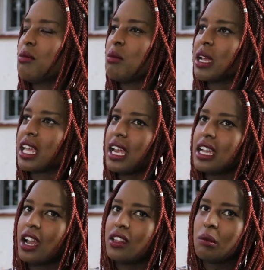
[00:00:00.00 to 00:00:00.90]
I remember
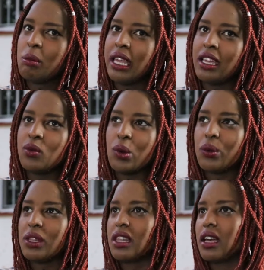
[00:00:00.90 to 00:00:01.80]
getting out of the plane, we
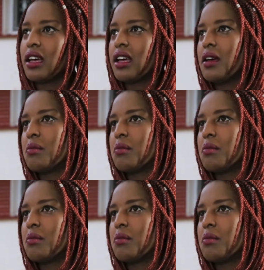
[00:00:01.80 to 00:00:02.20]
were with the